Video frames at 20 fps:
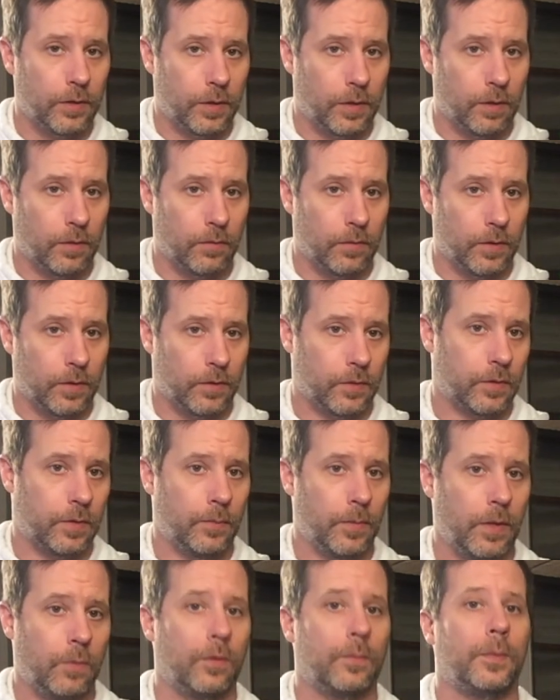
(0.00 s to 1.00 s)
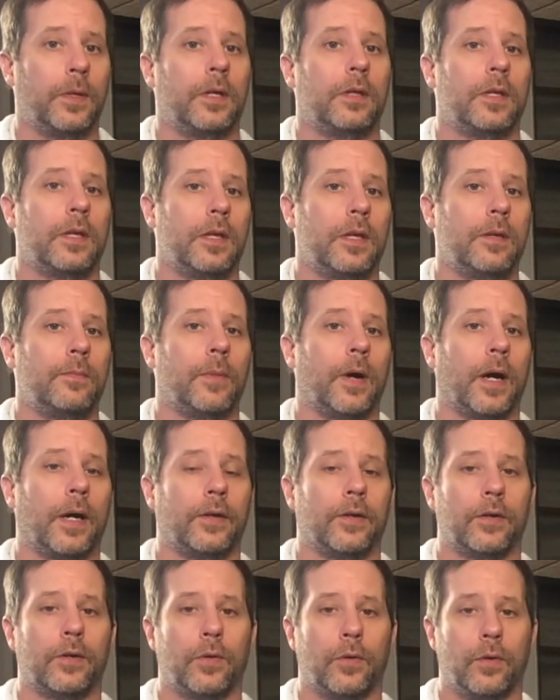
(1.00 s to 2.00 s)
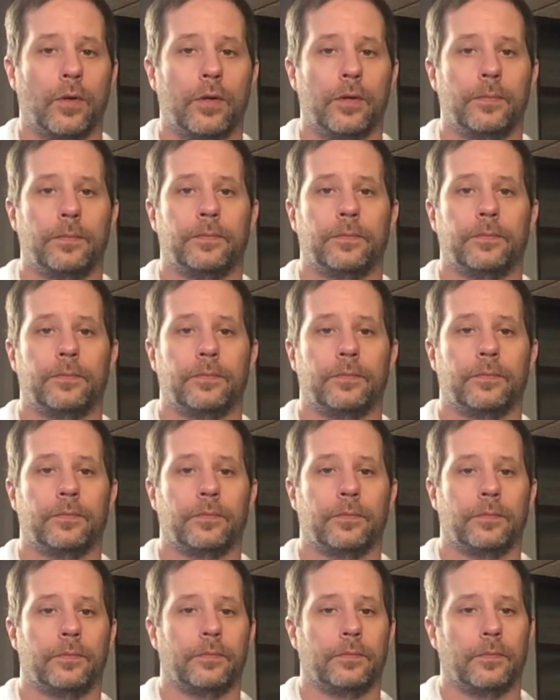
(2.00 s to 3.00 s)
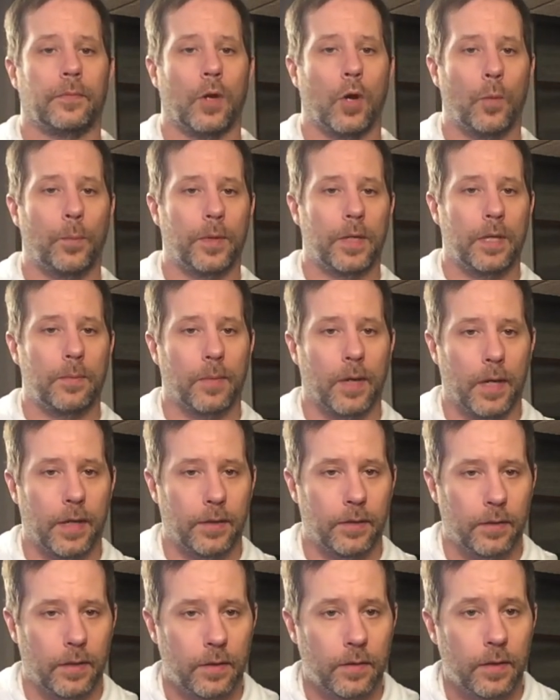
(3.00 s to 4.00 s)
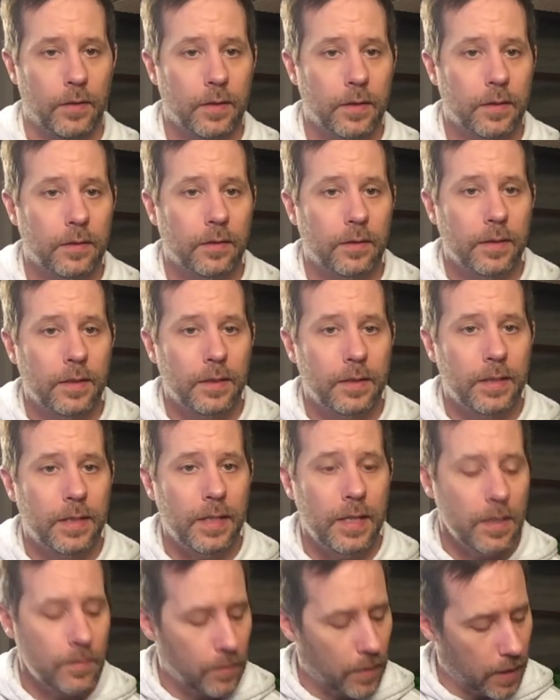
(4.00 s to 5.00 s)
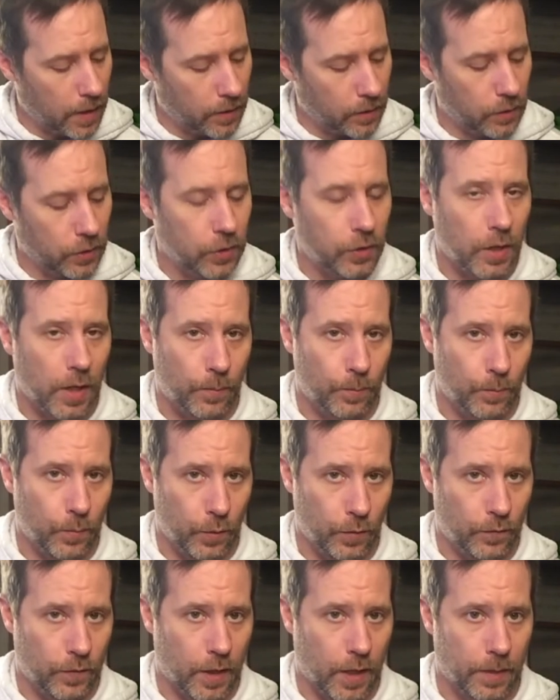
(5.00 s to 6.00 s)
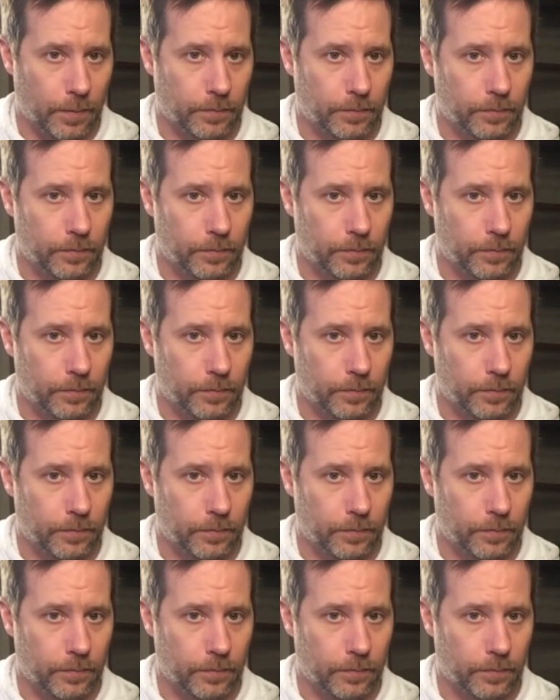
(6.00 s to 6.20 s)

here to me would be the E minor chord, open E minor, and then the D minor shape moved up.